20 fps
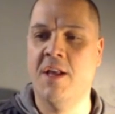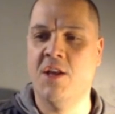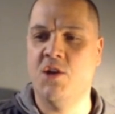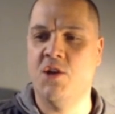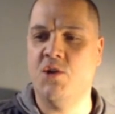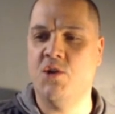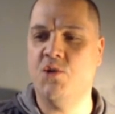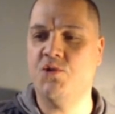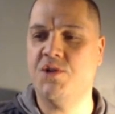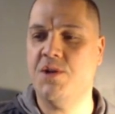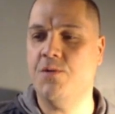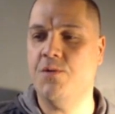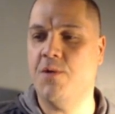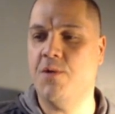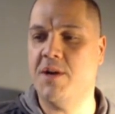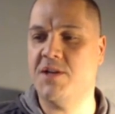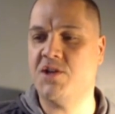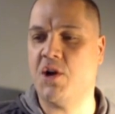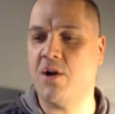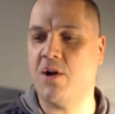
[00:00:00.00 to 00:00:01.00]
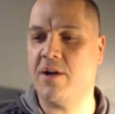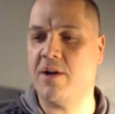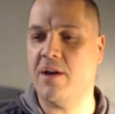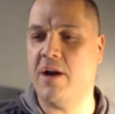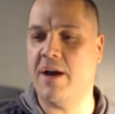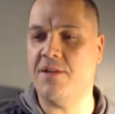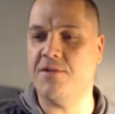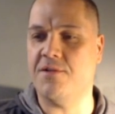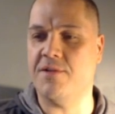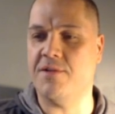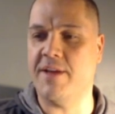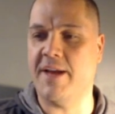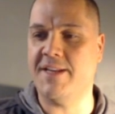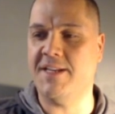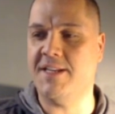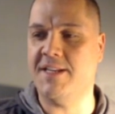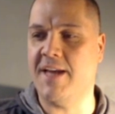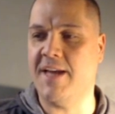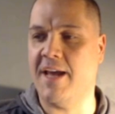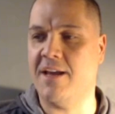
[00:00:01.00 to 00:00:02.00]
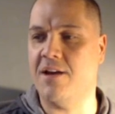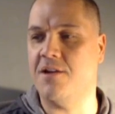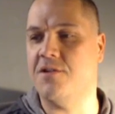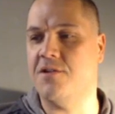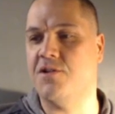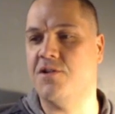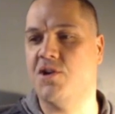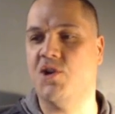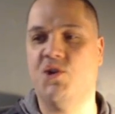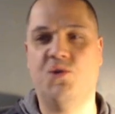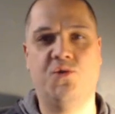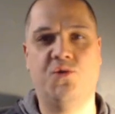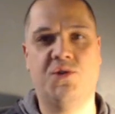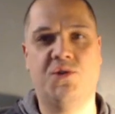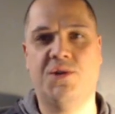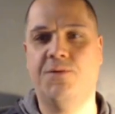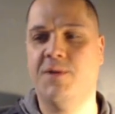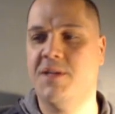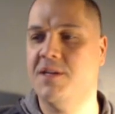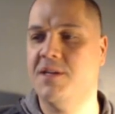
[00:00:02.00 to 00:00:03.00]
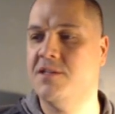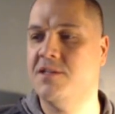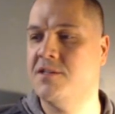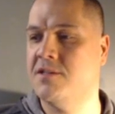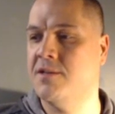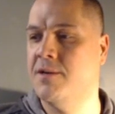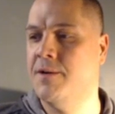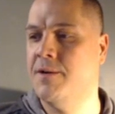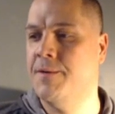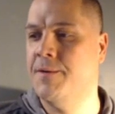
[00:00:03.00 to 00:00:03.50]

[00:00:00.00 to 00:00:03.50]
Usually you want to target either the anti-tank gun or the Katusha with this,